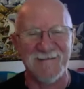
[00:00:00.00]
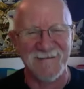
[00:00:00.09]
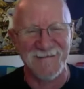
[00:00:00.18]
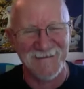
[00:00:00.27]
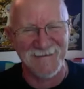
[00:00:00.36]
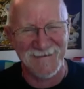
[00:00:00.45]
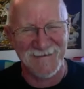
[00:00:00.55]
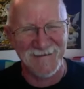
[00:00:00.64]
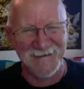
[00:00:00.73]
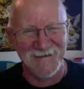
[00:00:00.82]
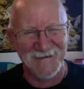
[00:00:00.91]

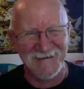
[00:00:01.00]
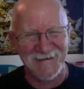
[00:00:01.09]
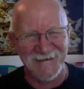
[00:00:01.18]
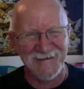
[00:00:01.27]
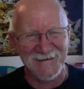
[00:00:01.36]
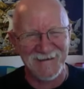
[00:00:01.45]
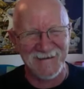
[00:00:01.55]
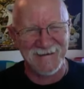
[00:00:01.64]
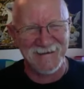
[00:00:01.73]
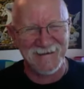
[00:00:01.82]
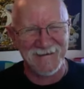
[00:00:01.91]
I
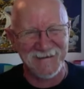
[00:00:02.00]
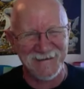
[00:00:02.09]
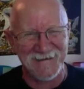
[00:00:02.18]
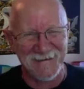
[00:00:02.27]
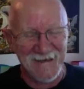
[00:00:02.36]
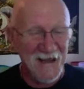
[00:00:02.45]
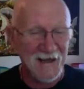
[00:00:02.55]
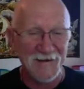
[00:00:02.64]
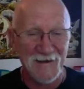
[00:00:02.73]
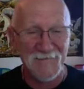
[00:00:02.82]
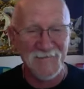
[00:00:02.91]
don't
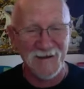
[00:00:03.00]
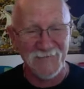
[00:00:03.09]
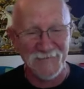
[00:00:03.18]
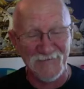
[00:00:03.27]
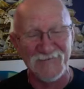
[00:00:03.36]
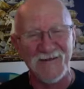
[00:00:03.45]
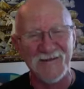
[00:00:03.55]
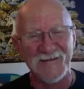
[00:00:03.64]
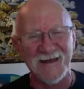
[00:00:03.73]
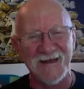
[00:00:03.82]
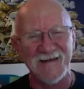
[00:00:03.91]
know how many of you felt
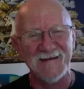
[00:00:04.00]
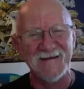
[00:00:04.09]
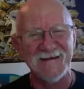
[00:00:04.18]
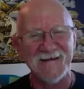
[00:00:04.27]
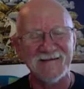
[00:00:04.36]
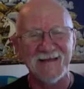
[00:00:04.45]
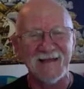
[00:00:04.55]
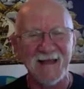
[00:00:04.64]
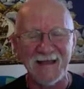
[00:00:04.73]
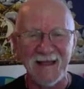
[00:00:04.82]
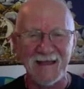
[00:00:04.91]
that. It's like,
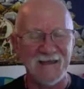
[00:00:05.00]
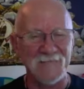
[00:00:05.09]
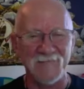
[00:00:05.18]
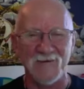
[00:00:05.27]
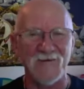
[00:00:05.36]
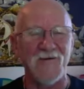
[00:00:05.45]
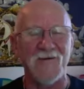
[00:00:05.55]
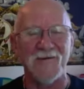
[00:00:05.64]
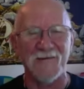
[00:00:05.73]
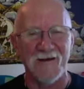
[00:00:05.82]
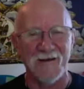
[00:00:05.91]
I can't keep on going
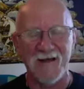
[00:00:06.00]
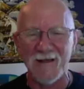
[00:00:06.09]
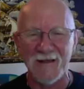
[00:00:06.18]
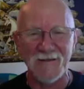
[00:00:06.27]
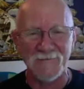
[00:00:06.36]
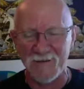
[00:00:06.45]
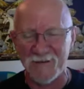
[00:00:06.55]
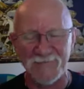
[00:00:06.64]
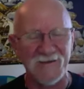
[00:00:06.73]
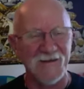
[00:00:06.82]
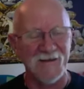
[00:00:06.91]
around hugging
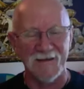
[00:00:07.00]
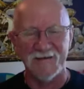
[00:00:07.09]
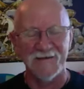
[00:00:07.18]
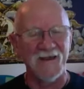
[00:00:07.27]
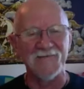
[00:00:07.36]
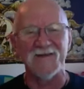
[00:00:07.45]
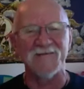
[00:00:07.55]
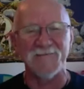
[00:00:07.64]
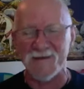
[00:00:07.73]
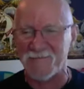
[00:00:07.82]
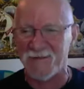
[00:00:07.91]
people and loving
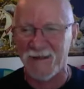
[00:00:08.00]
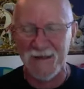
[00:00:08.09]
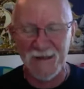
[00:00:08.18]
people.